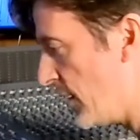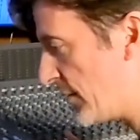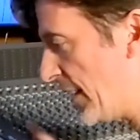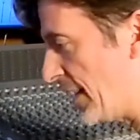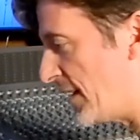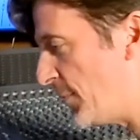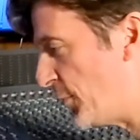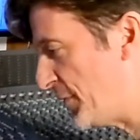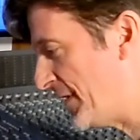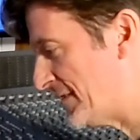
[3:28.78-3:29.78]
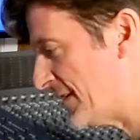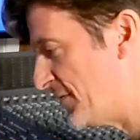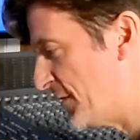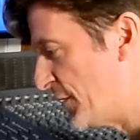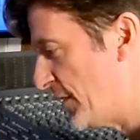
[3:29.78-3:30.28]
Okay, a couple things I
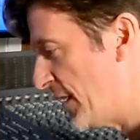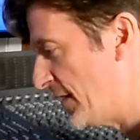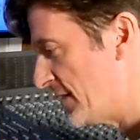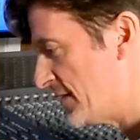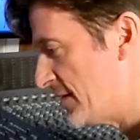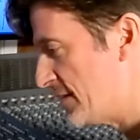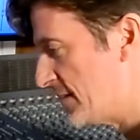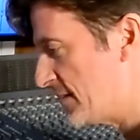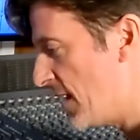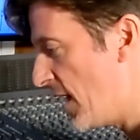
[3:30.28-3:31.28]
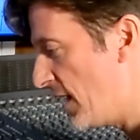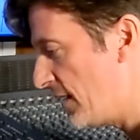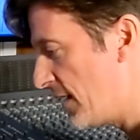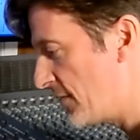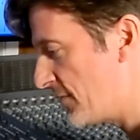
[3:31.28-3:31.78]
figured out is this is
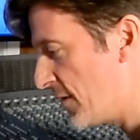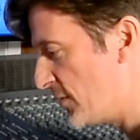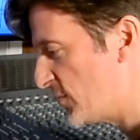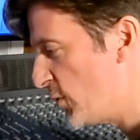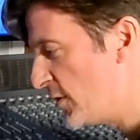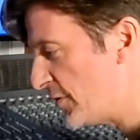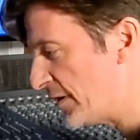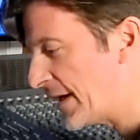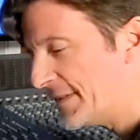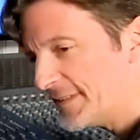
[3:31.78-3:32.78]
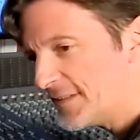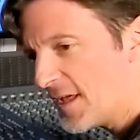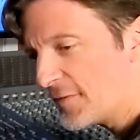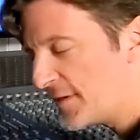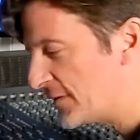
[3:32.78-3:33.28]
not, I was wondering, I did
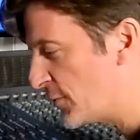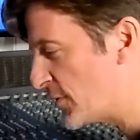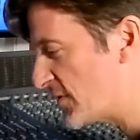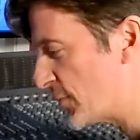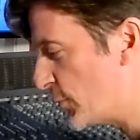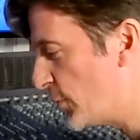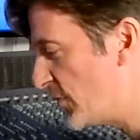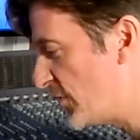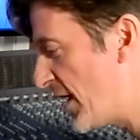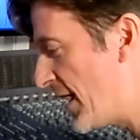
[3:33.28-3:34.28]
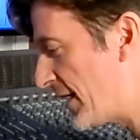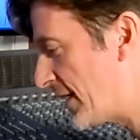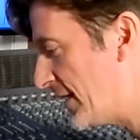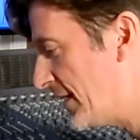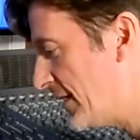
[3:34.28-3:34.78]
not think there was a room
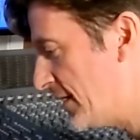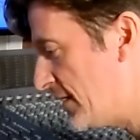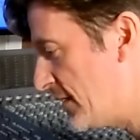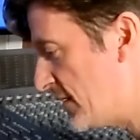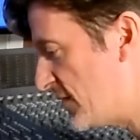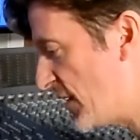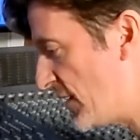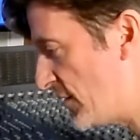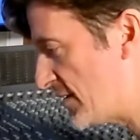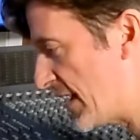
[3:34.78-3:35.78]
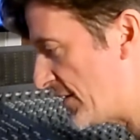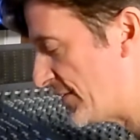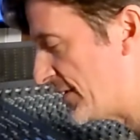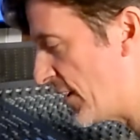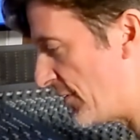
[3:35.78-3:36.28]
track. This fader is
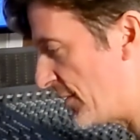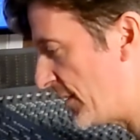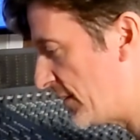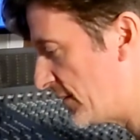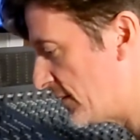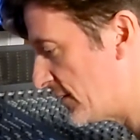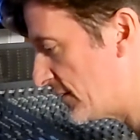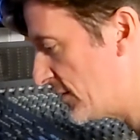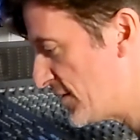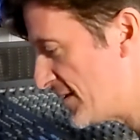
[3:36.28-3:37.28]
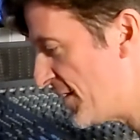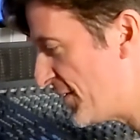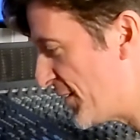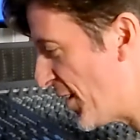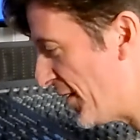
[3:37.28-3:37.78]
actually nothing. There's
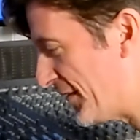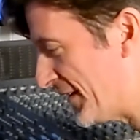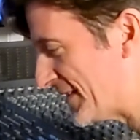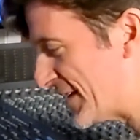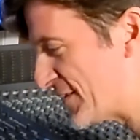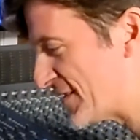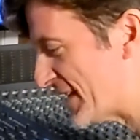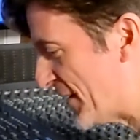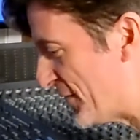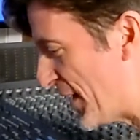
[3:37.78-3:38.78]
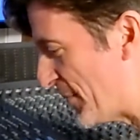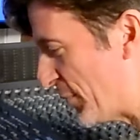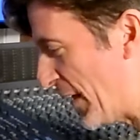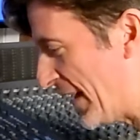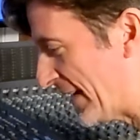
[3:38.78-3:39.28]
nothing on this. I just left that
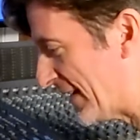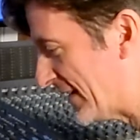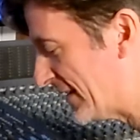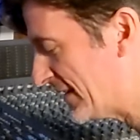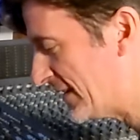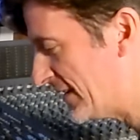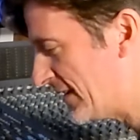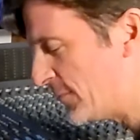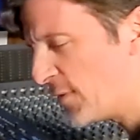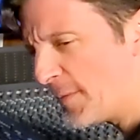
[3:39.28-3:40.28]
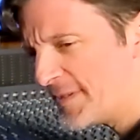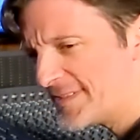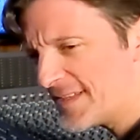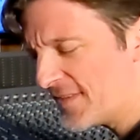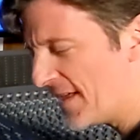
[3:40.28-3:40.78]
blank. Probably
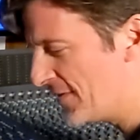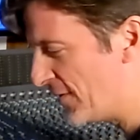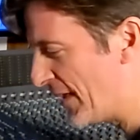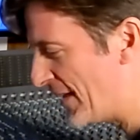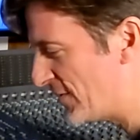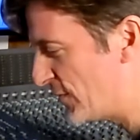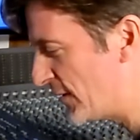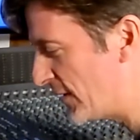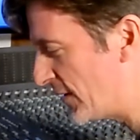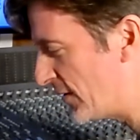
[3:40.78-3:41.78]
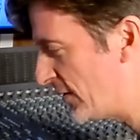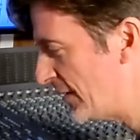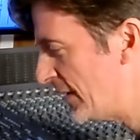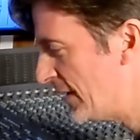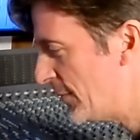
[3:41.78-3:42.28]
said that in the last video,
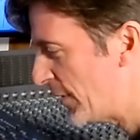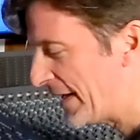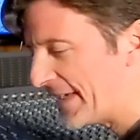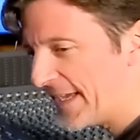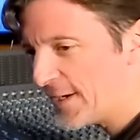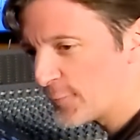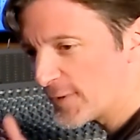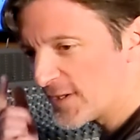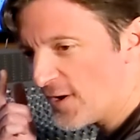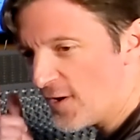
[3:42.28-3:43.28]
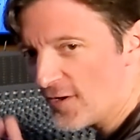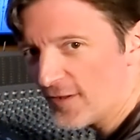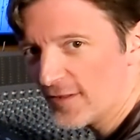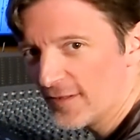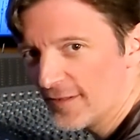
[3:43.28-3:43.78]
but I can't
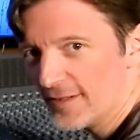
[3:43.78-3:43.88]
recall.